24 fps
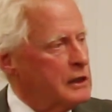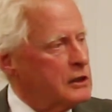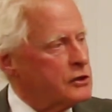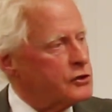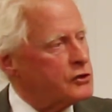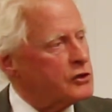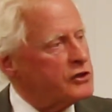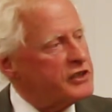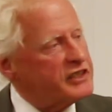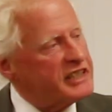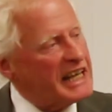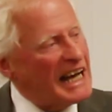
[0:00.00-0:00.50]

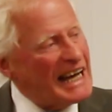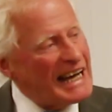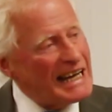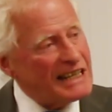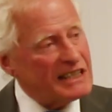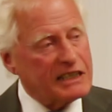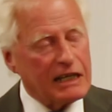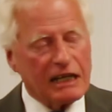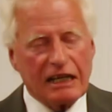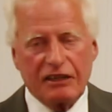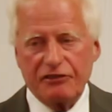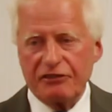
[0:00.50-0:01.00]
So
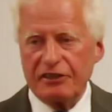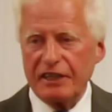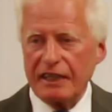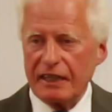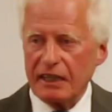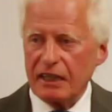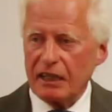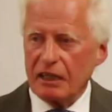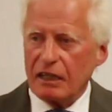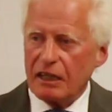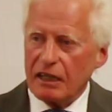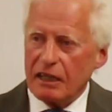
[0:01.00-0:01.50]
that, I
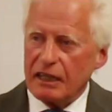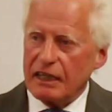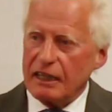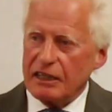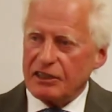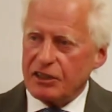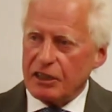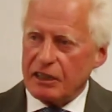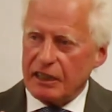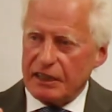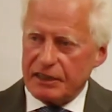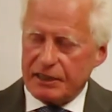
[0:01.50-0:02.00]
think,
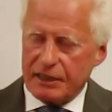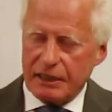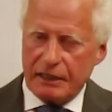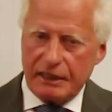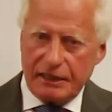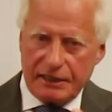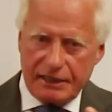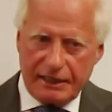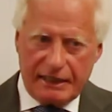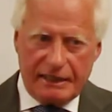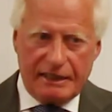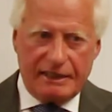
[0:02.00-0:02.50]
is, is,
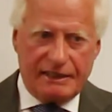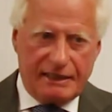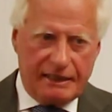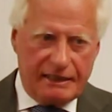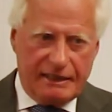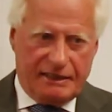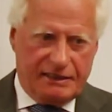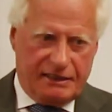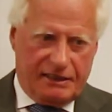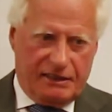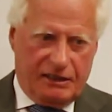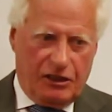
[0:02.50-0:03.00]
is, is
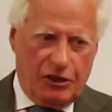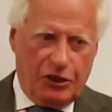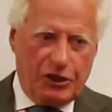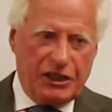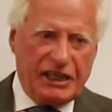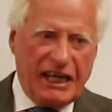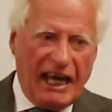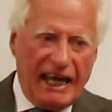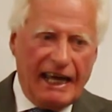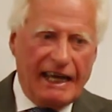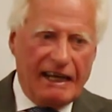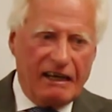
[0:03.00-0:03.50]
it's
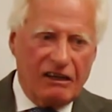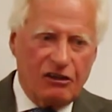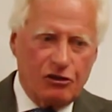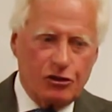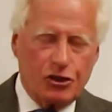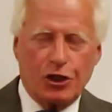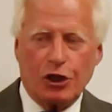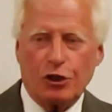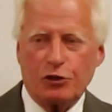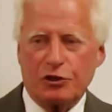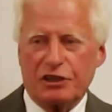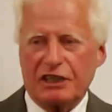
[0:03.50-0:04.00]
again
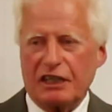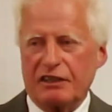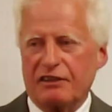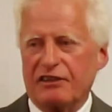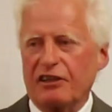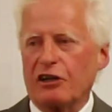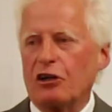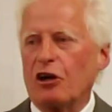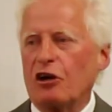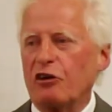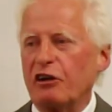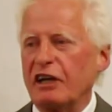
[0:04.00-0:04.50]
shows that
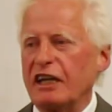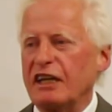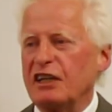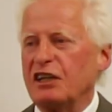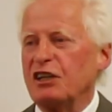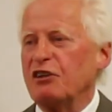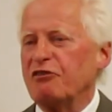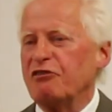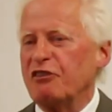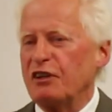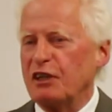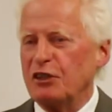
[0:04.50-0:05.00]
there are
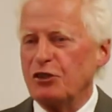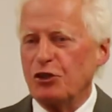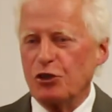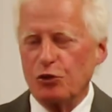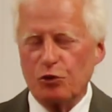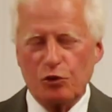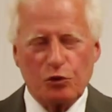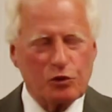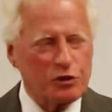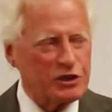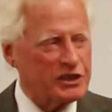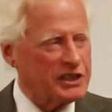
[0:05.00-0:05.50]

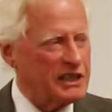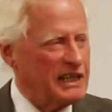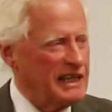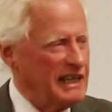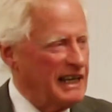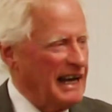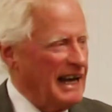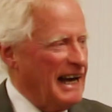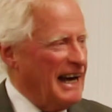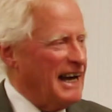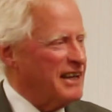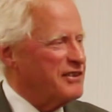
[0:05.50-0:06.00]
individuals
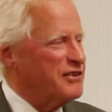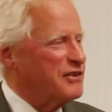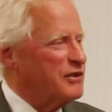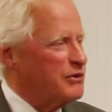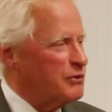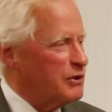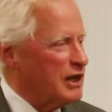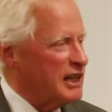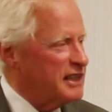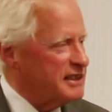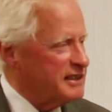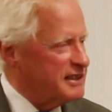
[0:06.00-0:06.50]
at the
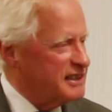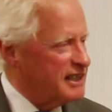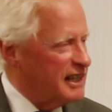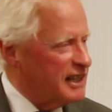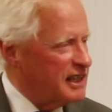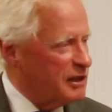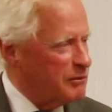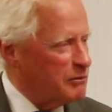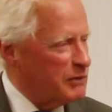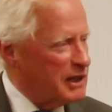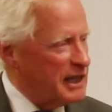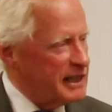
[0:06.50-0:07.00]
right
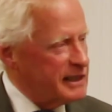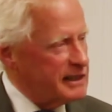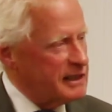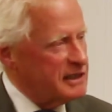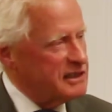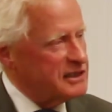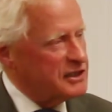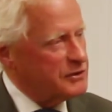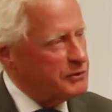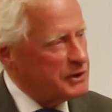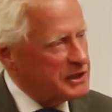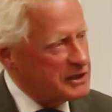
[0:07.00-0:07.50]
time. Like
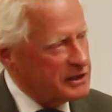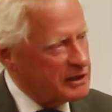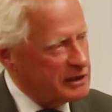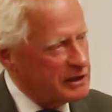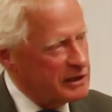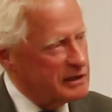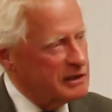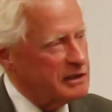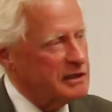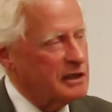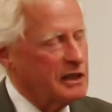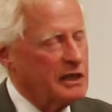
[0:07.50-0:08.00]
in
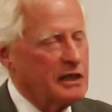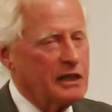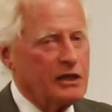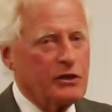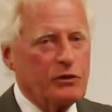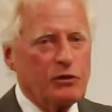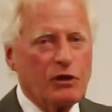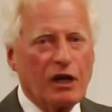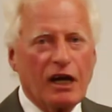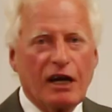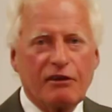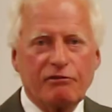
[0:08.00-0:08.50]
Switzerland,
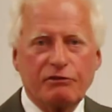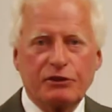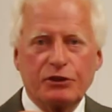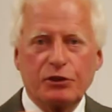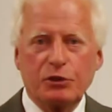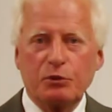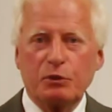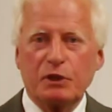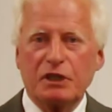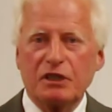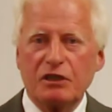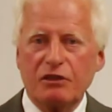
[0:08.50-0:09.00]
you have
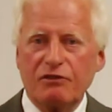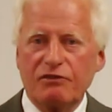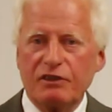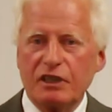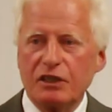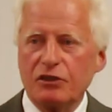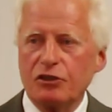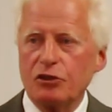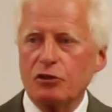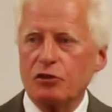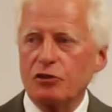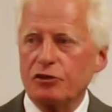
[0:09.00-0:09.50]
two
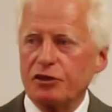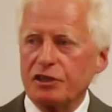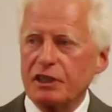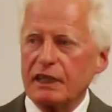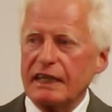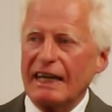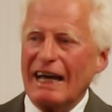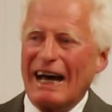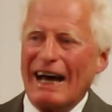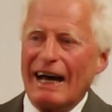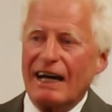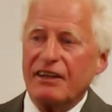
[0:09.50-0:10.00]
individuals
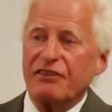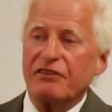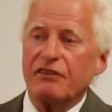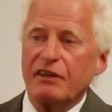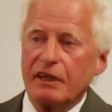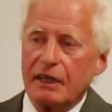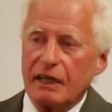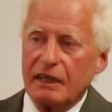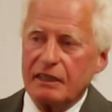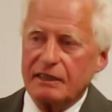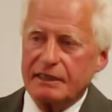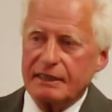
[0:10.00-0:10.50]
at
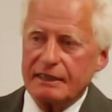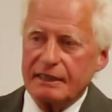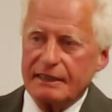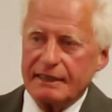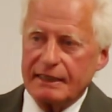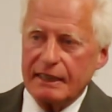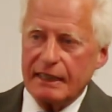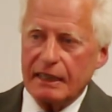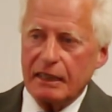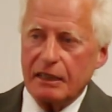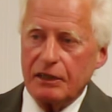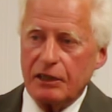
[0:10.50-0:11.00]
the
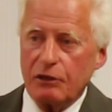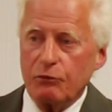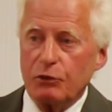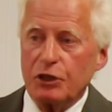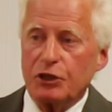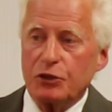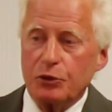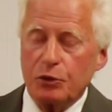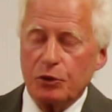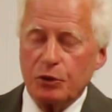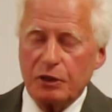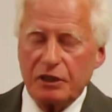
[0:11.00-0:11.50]
ACC. There were
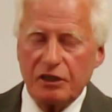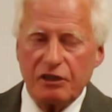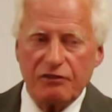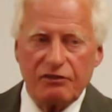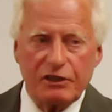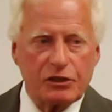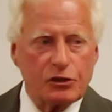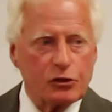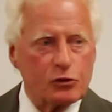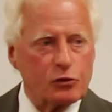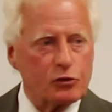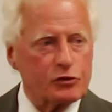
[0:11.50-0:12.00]
two
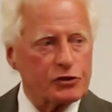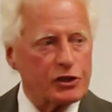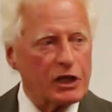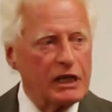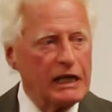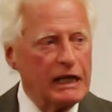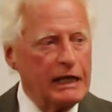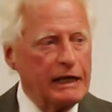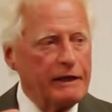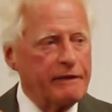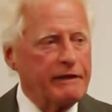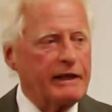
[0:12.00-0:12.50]
individuals
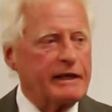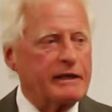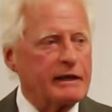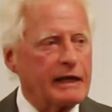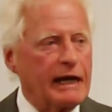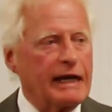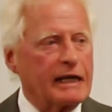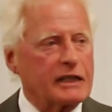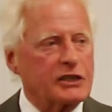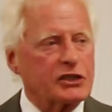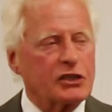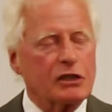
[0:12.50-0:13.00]
that
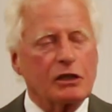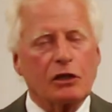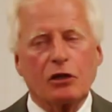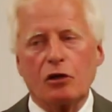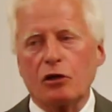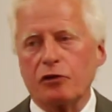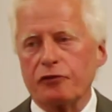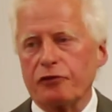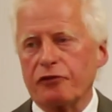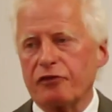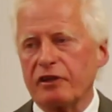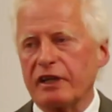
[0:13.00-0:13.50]
actually
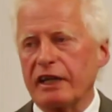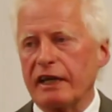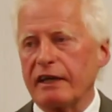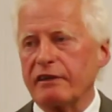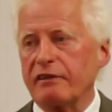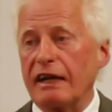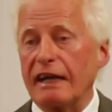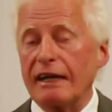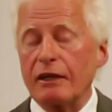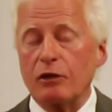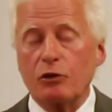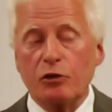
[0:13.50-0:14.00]
got
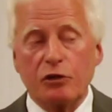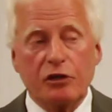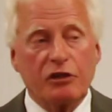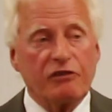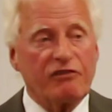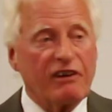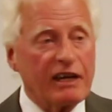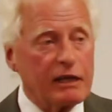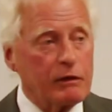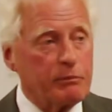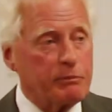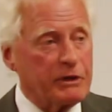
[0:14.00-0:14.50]
together and could
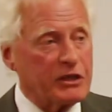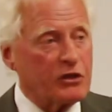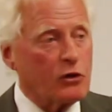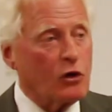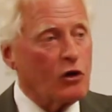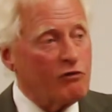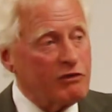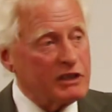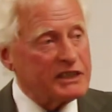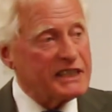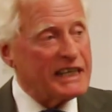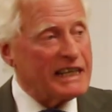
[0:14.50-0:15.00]
develop it.
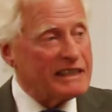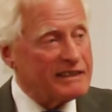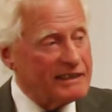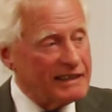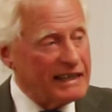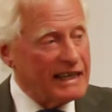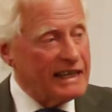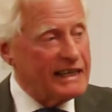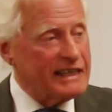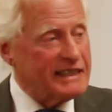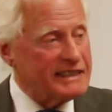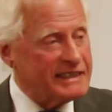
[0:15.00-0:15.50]
Obviously, at
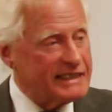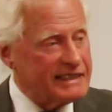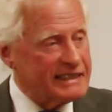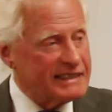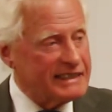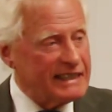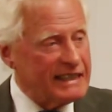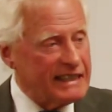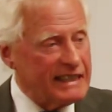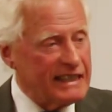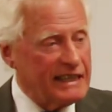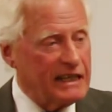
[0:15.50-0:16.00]
the
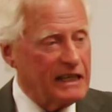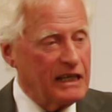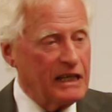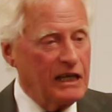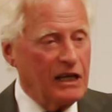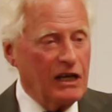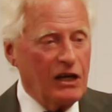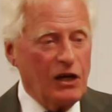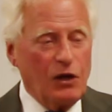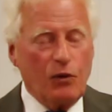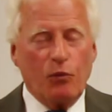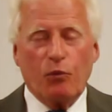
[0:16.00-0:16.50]
ACC,
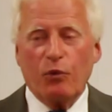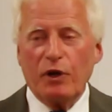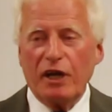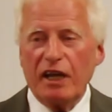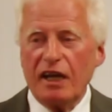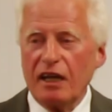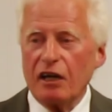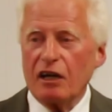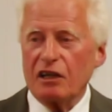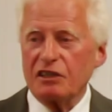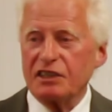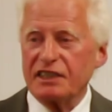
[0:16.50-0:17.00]

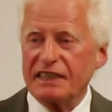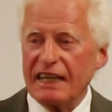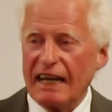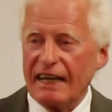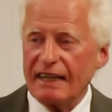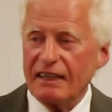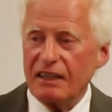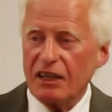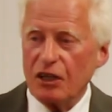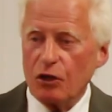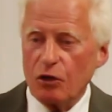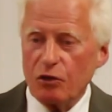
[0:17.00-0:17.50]
we are
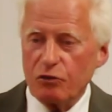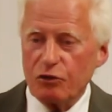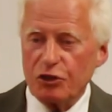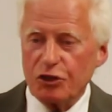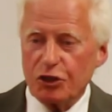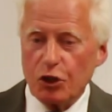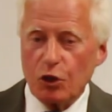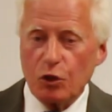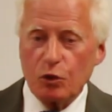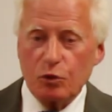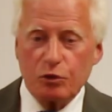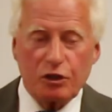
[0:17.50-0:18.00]
standing on the
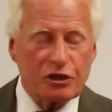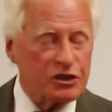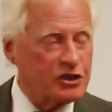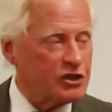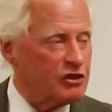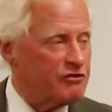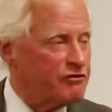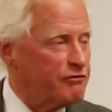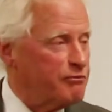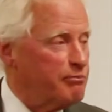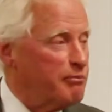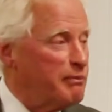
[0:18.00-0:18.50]
shoulders
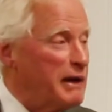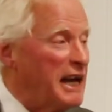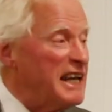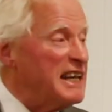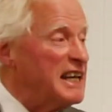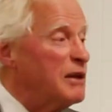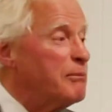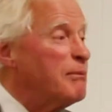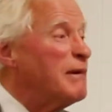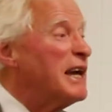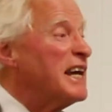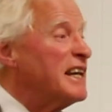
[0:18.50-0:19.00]
of
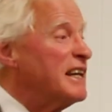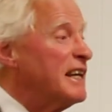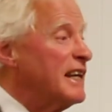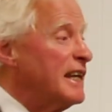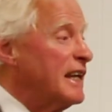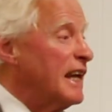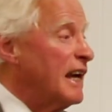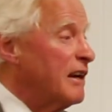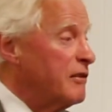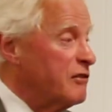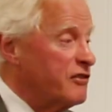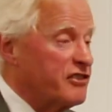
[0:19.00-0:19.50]
many,
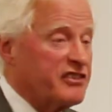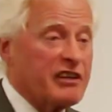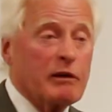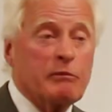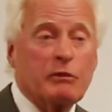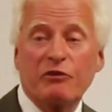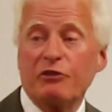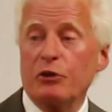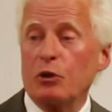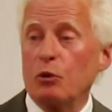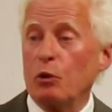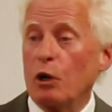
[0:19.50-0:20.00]
many, and some
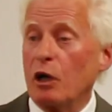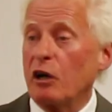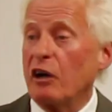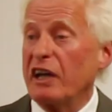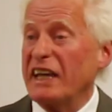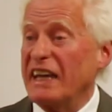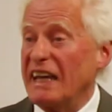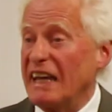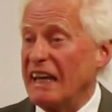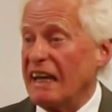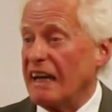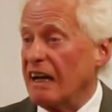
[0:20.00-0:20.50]
of you are
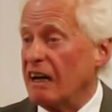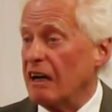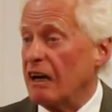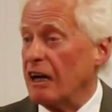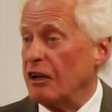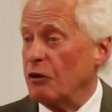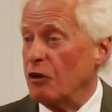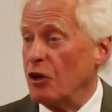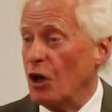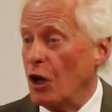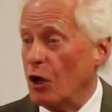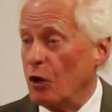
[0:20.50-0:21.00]
here
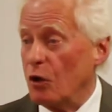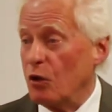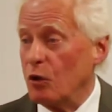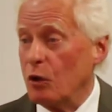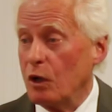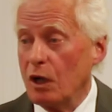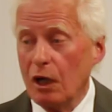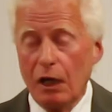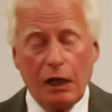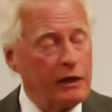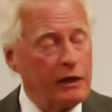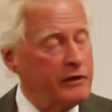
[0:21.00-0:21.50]
and know
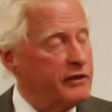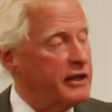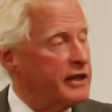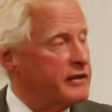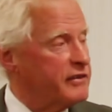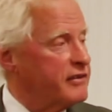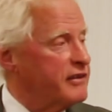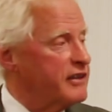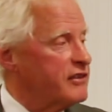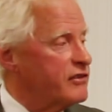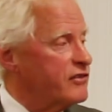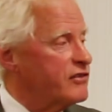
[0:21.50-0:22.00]

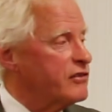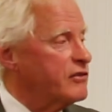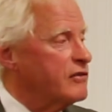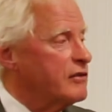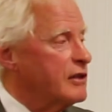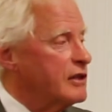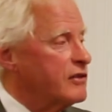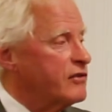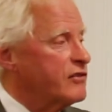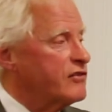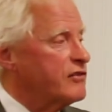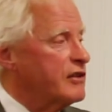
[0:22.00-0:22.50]
that this
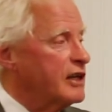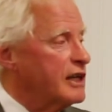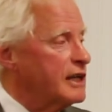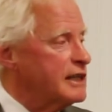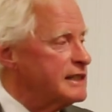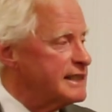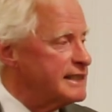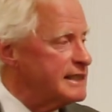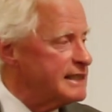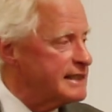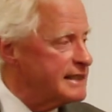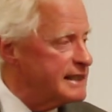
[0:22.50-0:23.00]
this the
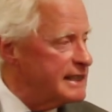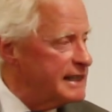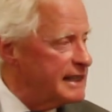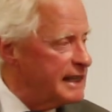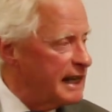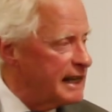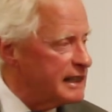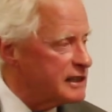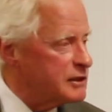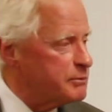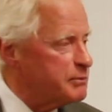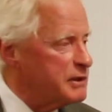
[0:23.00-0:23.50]

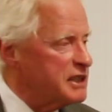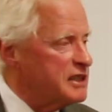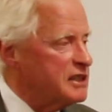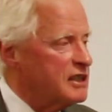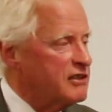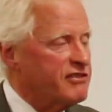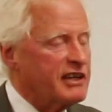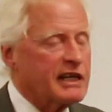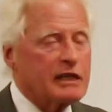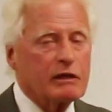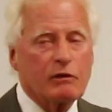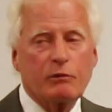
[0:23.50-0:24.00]
ACC has been
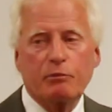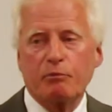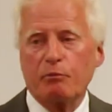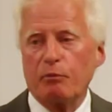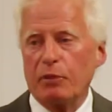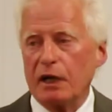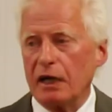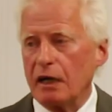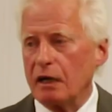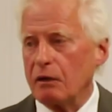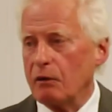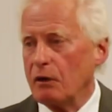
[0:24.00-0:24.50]
developed
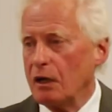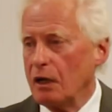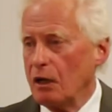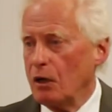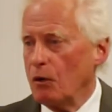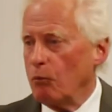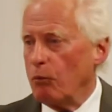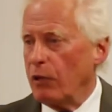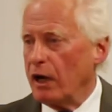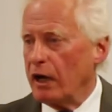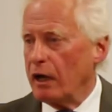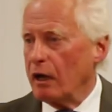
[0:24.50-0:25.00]
by
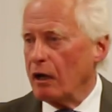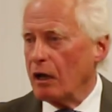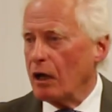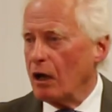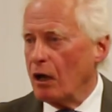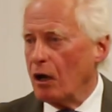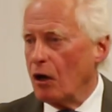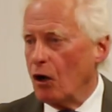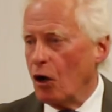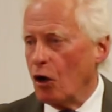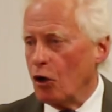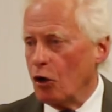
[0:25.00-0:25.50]
by
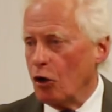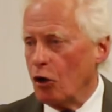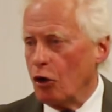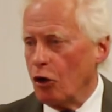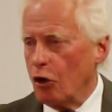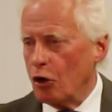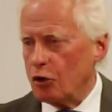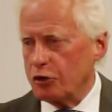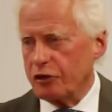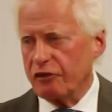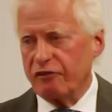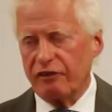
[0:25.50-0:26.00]
a
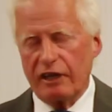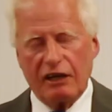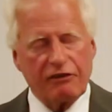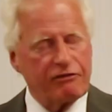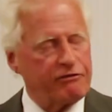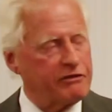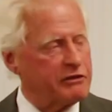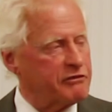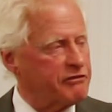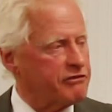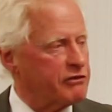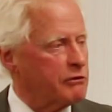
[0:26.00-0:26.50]
lot of
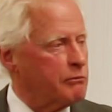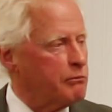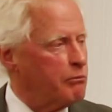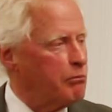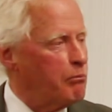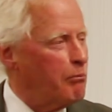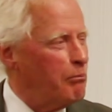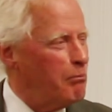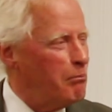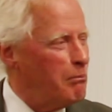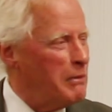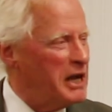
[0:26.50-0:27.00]
effort from
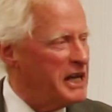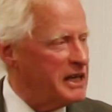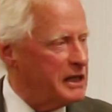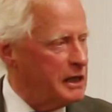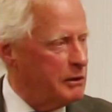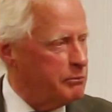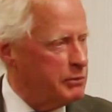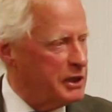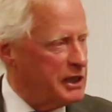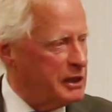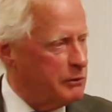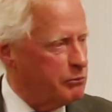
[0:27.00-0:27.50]

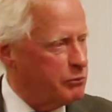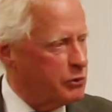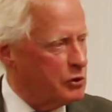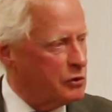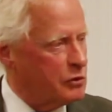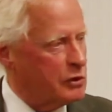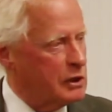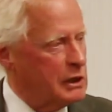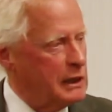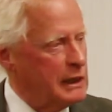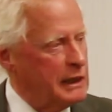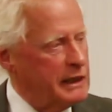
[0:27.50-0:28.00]
many people.